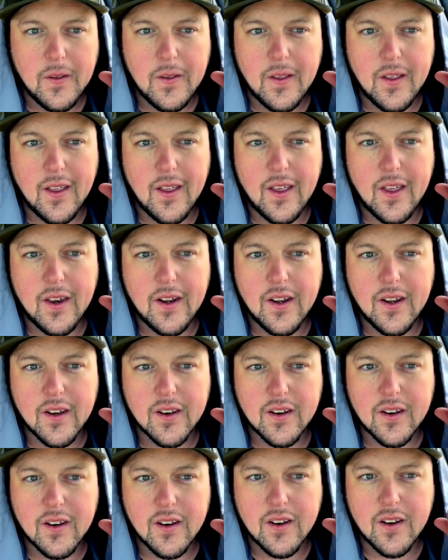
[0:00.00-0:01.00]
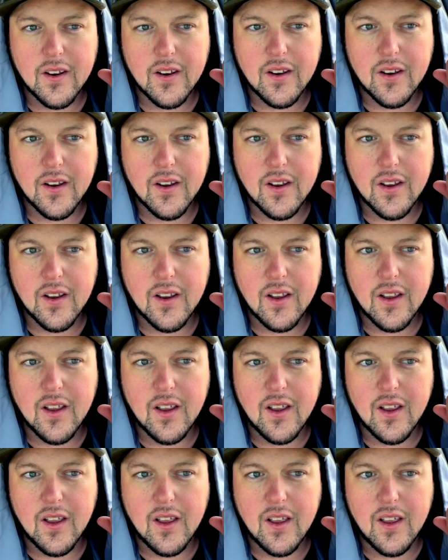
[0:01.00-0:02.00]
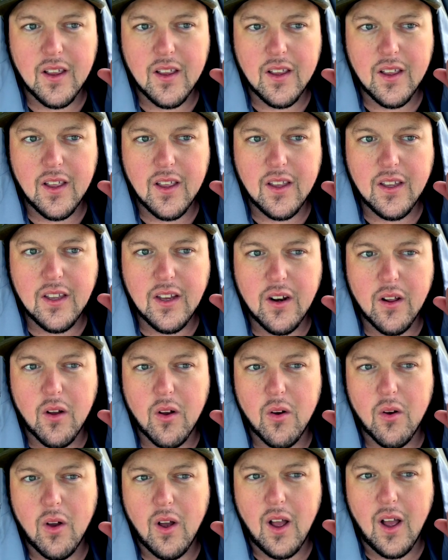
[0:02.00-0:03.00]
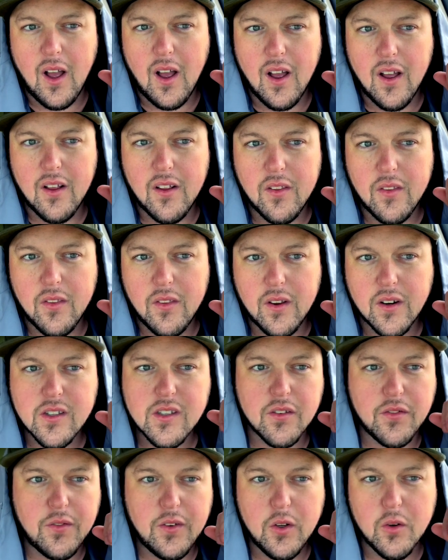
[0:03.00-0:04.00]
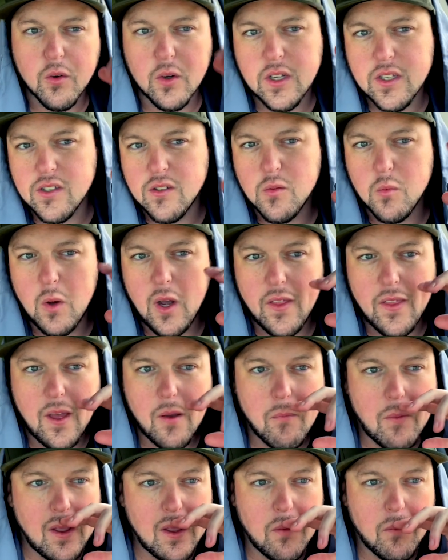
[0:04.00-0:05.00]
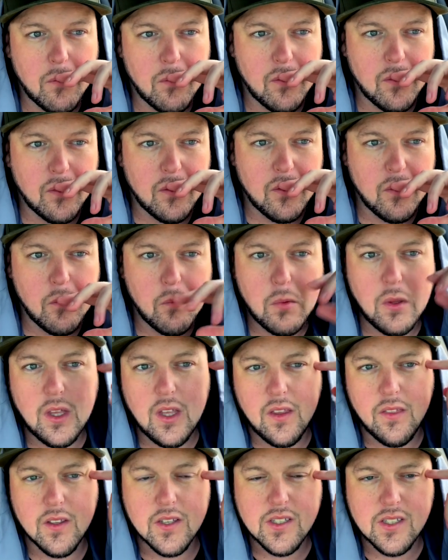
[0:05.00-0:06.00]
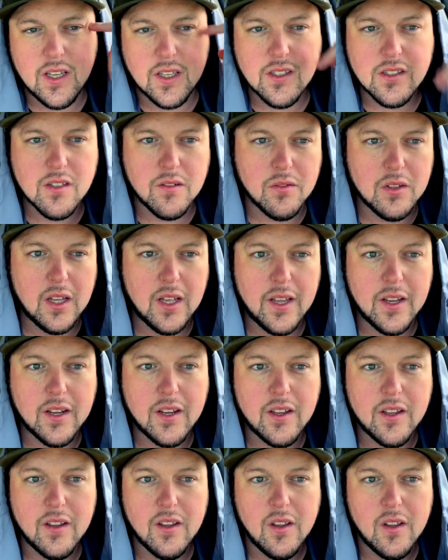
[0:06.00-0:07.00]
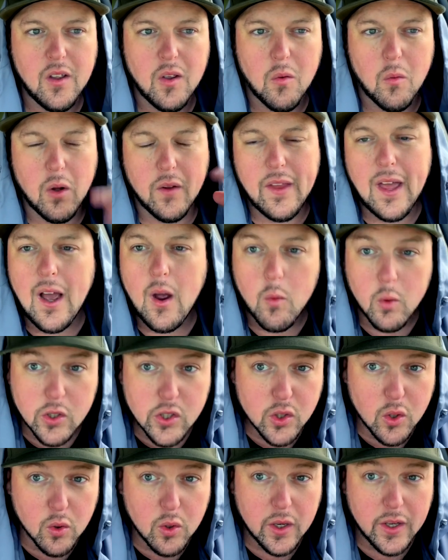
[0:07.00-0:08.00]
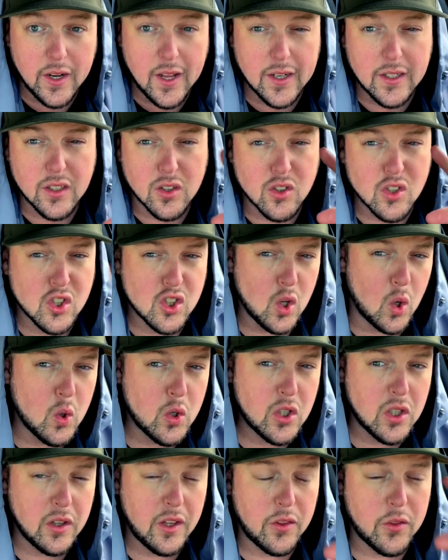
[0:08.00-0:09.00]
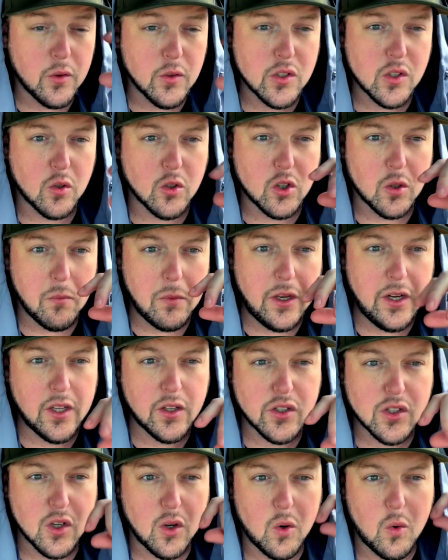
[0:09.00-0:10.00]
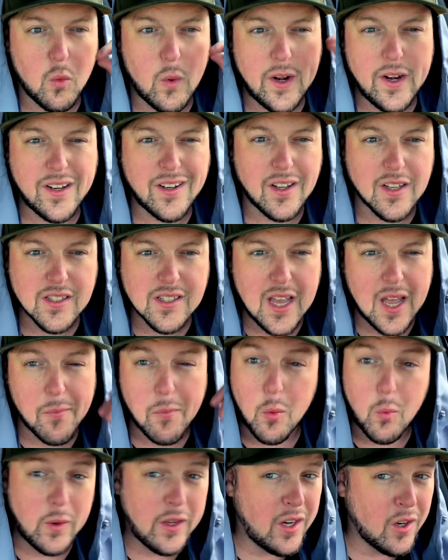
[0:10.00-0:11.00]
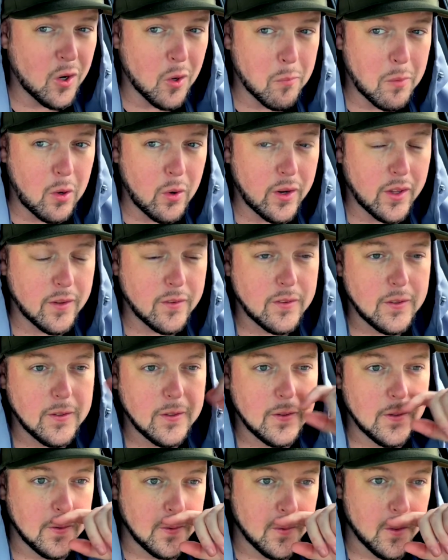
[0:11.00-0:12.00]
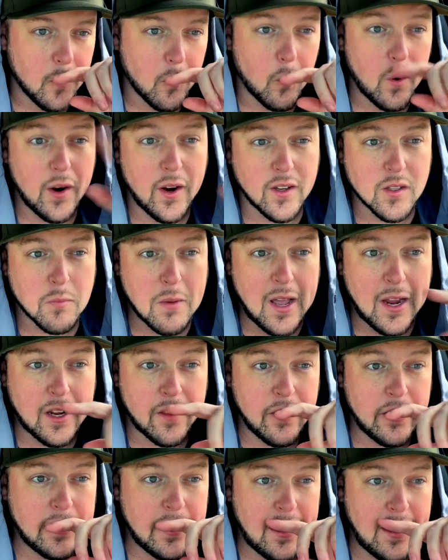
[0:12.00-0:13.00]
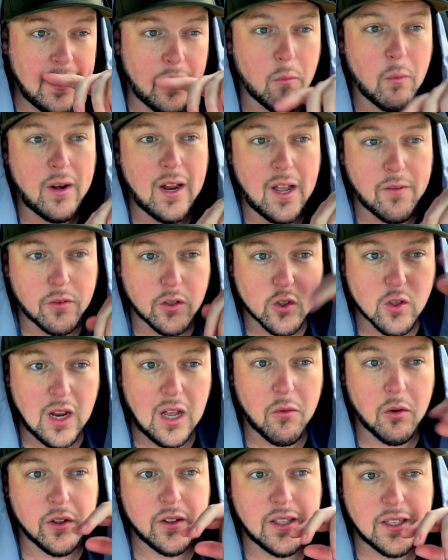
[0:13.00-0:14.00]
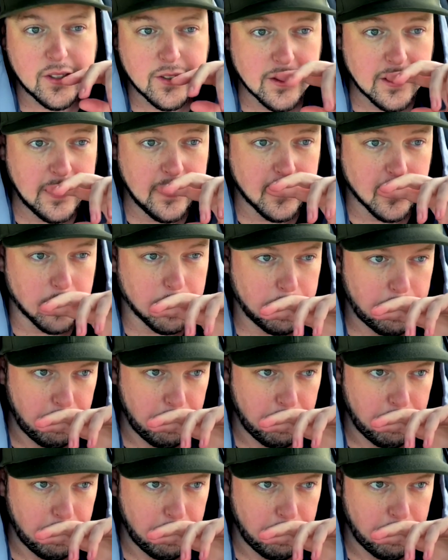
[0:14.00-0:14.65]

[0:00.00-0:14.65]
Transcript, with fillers: And, you know, there's a few reasons why that might be, in the sense of like, well, now we're so connected socially through social media, so when it does happen, we hear about it. Whereas back in the day, it would have to travel distance.